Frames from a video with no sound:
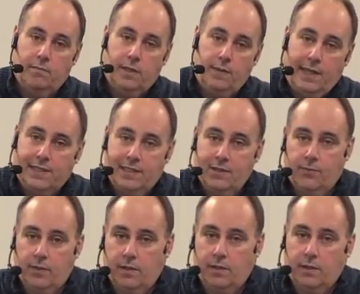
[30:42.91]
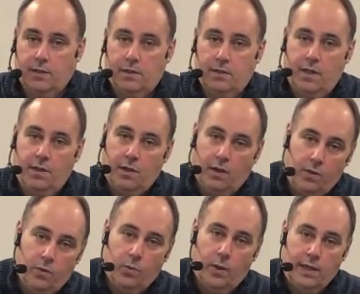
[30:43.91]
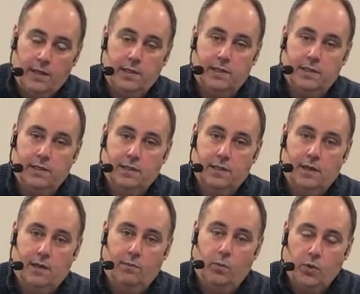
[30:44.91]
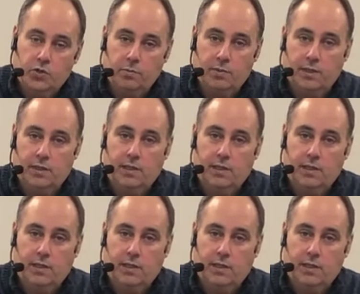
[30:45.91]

then that's different than the other ways of worshiping